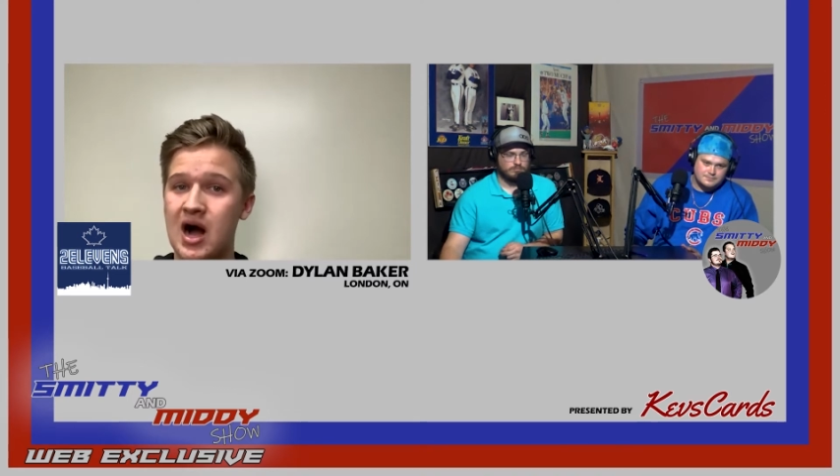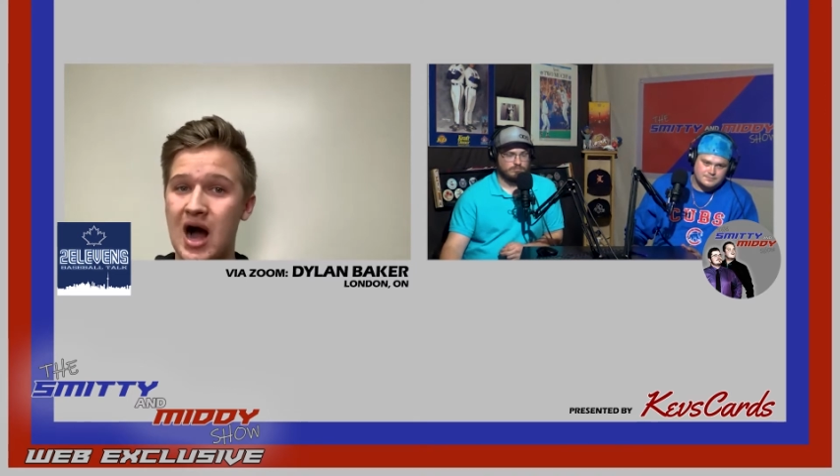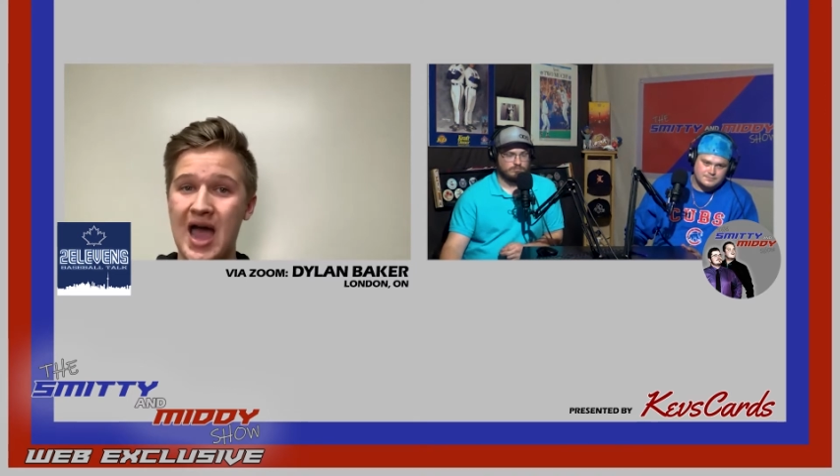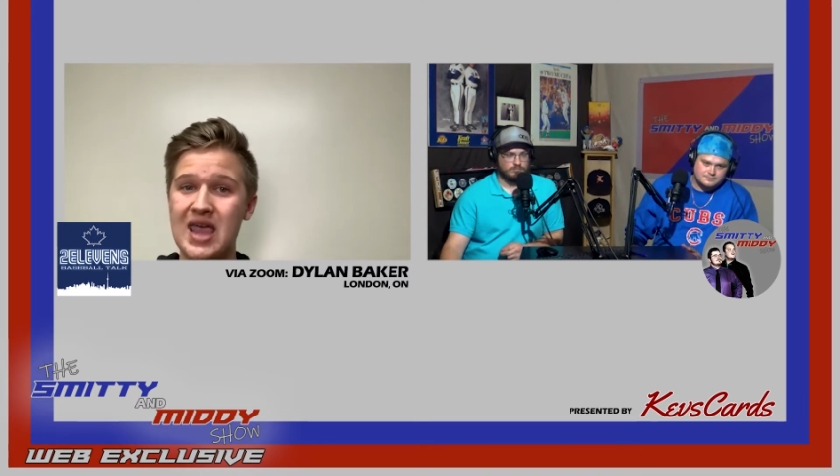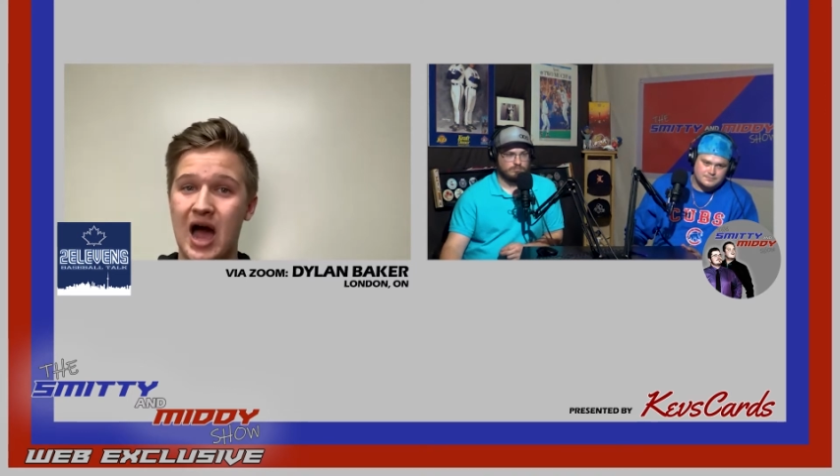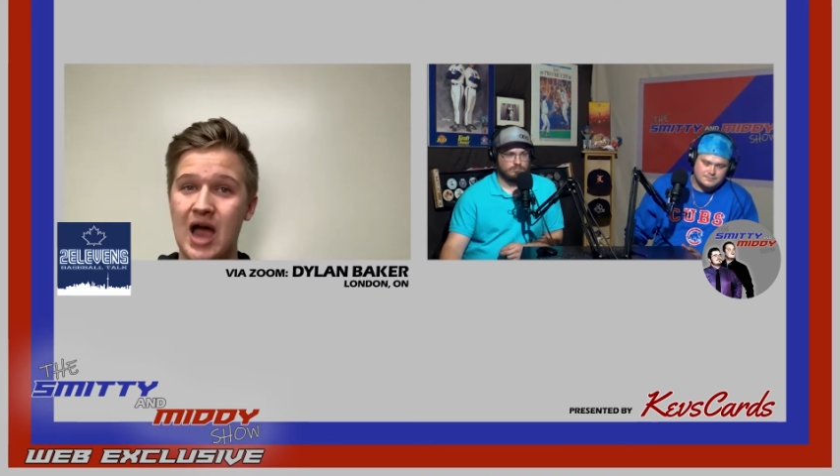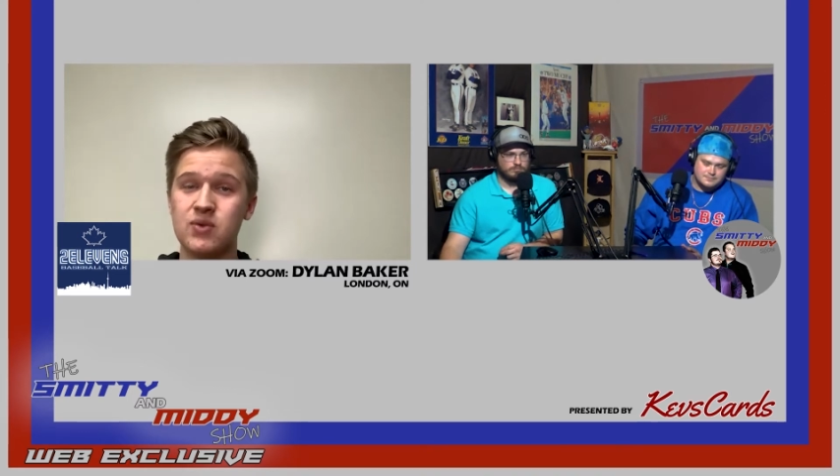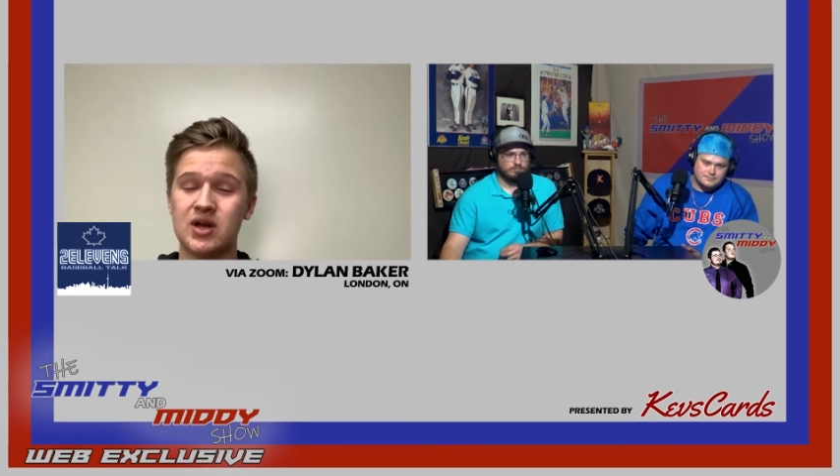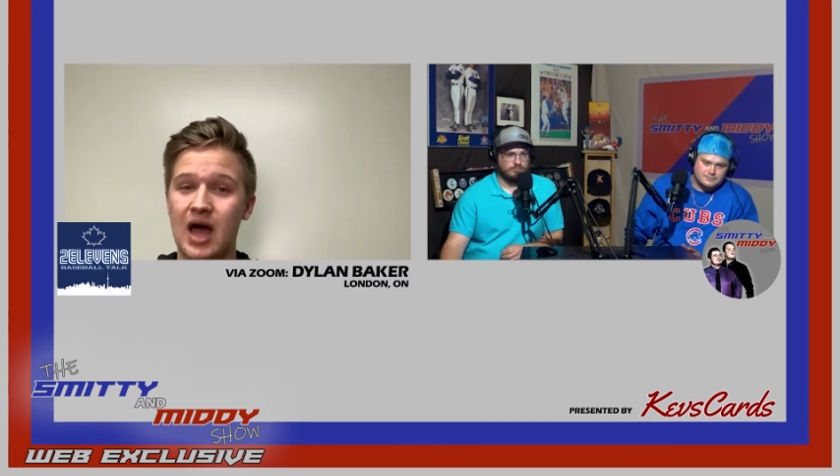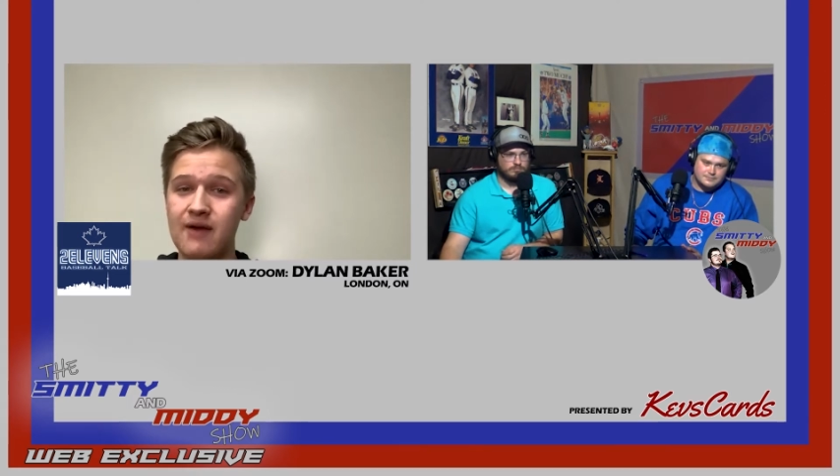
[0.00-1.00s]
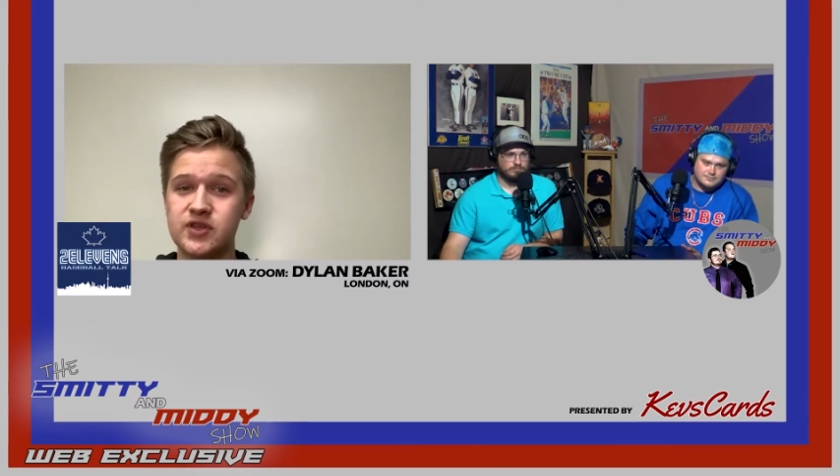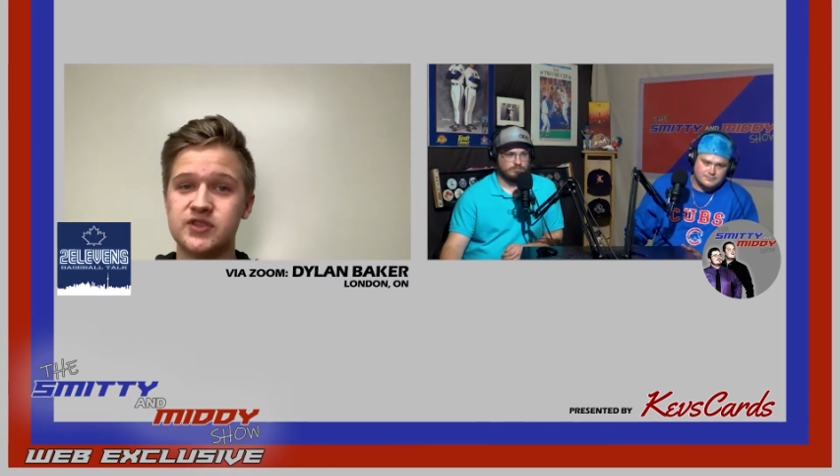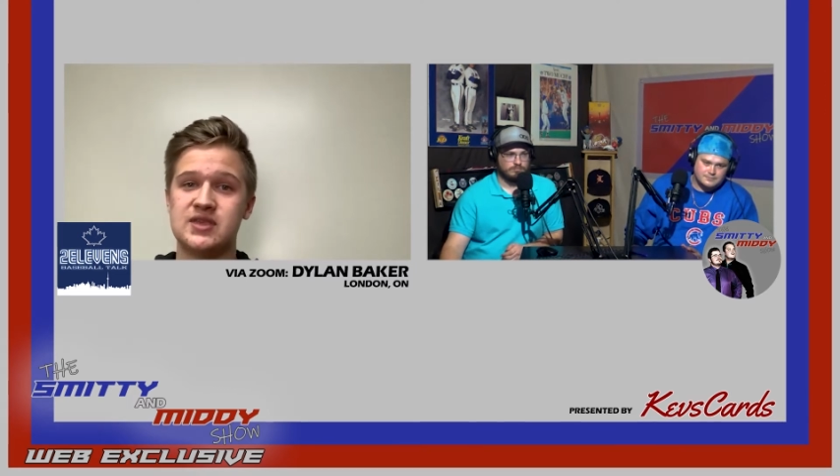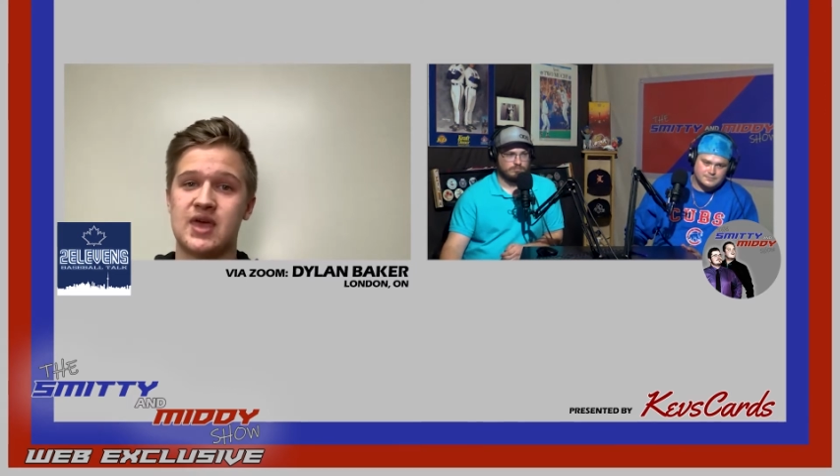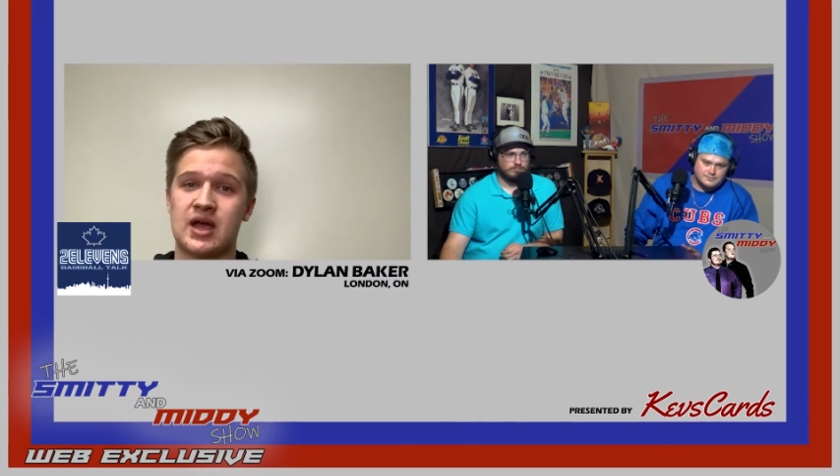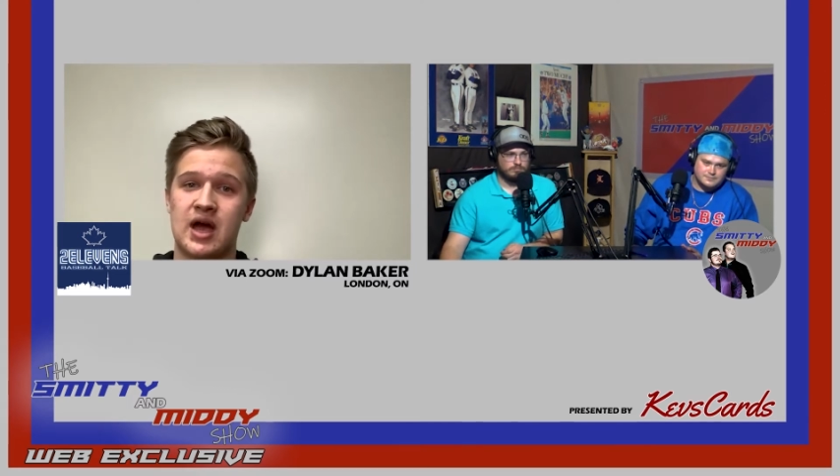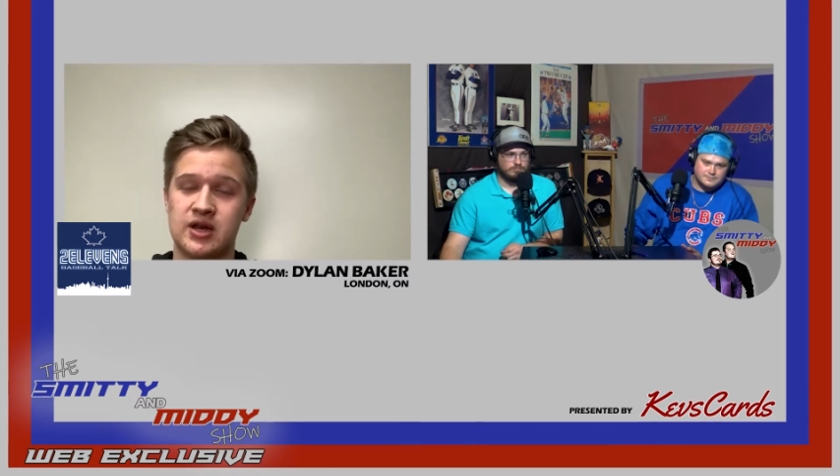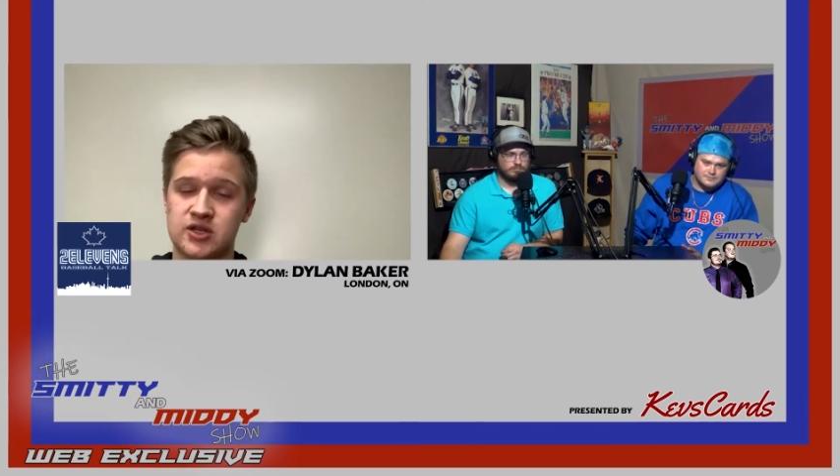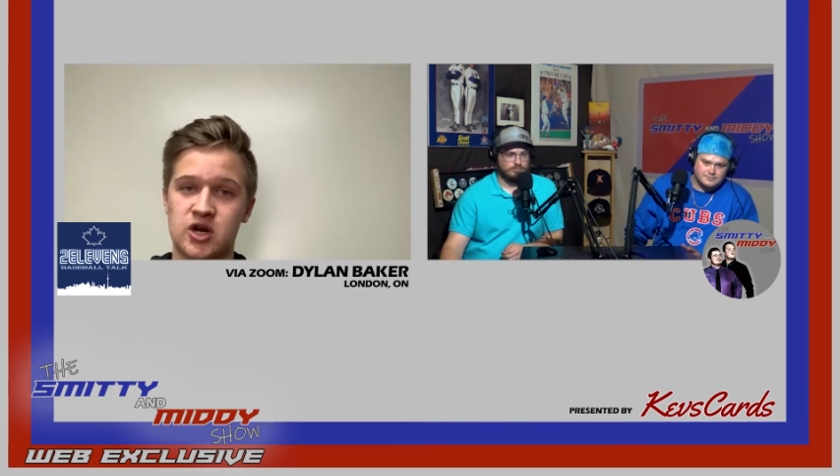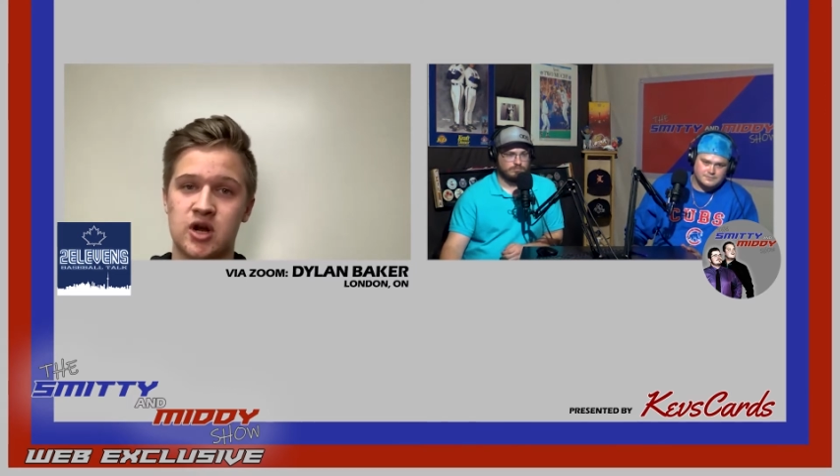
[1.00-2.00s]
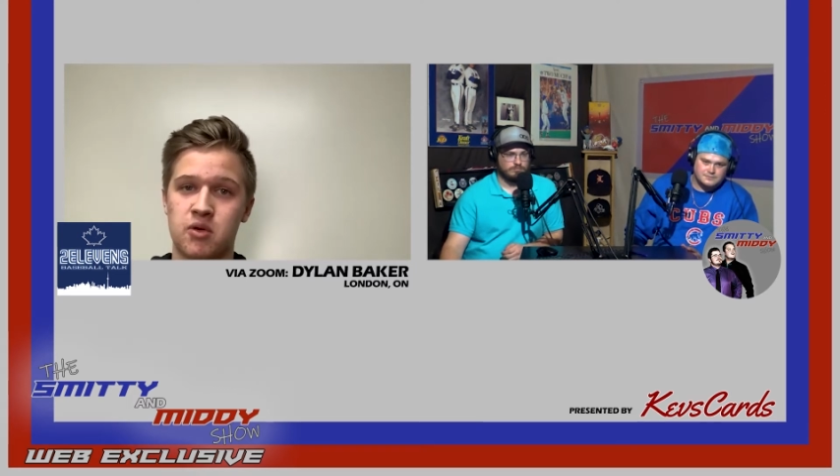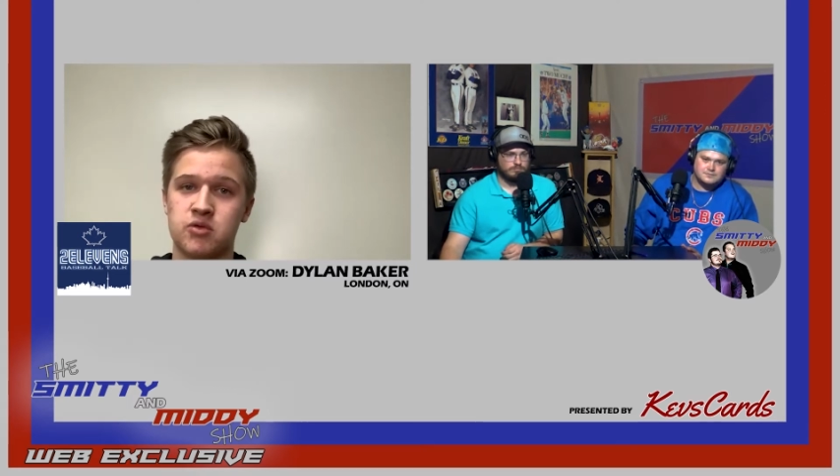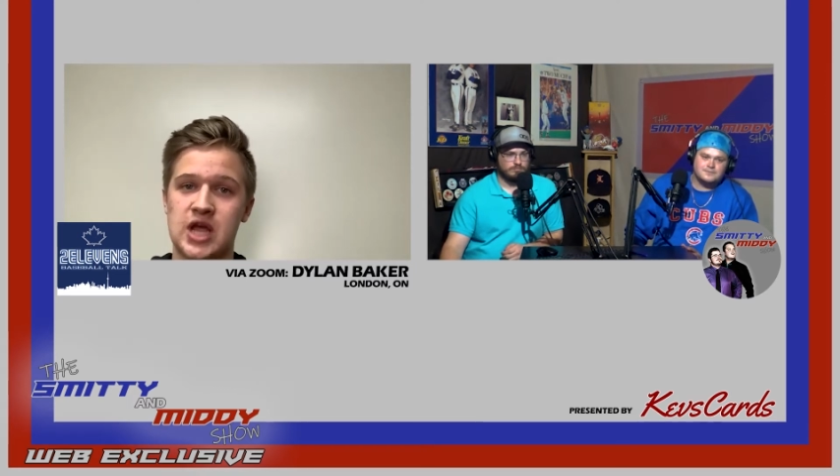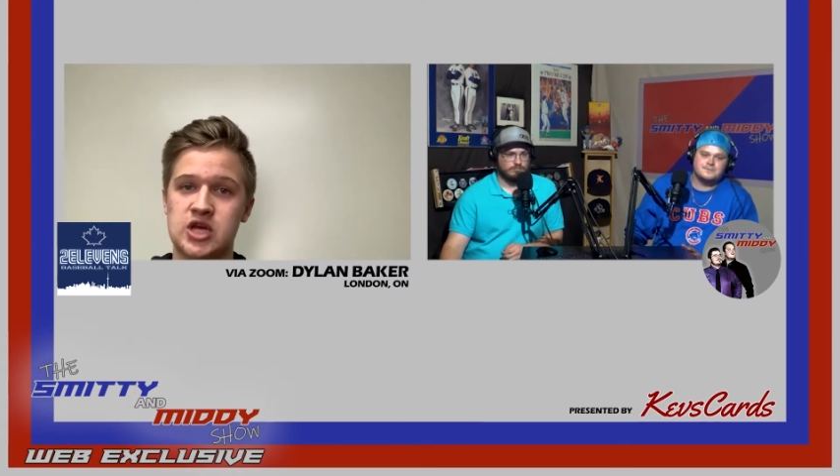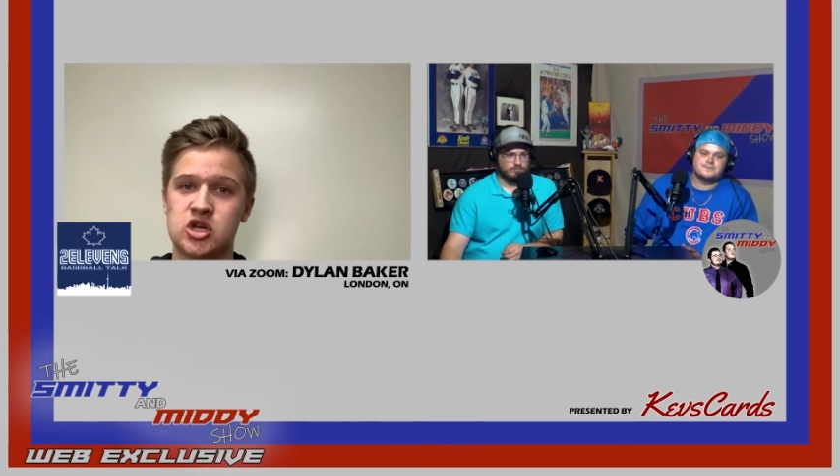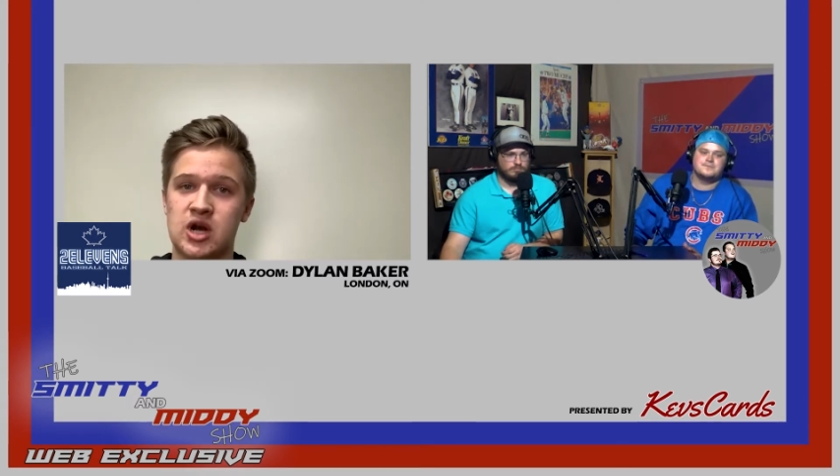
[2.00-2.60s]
I would love to see that guy in the starting rotation.